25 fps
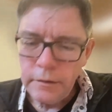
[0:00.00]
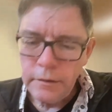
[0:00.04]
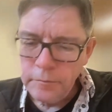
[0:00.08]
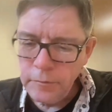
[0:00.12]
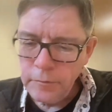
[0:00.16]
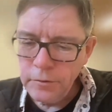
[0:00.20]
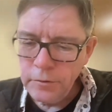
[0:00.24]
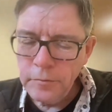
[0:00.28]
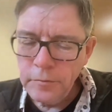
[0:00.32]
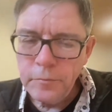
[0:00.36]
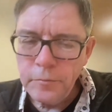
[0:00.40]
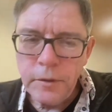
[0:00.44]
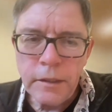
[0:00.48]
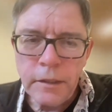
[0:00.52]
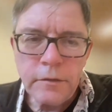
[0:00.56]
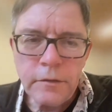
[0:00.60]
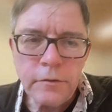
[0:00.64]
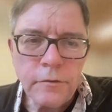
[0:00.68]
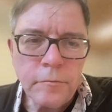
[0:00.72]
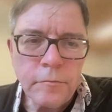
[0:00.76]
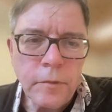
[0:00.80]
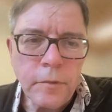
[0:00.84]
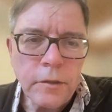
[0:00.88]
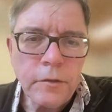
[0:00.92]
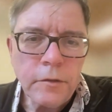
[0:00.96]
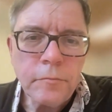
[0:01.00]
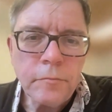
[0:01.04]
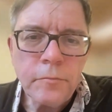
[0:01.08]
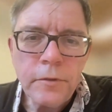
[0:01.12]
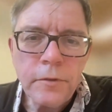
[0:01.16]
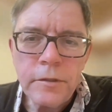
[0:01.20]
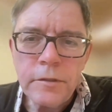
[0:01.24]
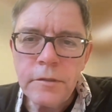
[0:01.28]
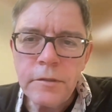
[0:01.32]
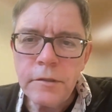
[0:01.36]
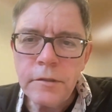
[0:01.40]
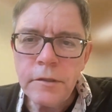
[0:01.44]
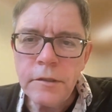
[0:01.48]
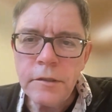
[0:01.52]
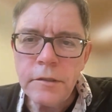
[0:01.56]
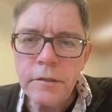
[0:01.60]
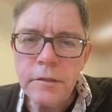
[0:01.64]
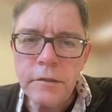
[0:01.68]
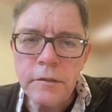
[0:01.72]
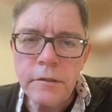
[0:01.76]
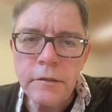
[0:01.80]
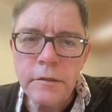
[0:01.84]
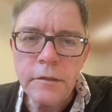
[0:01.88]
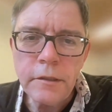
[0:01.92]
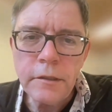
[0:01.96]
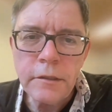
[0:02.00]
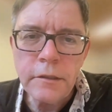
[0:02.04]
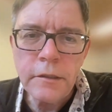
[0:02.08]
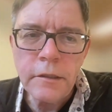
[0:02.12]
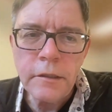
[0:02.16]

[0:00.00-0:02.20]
I'm going back to my own presentation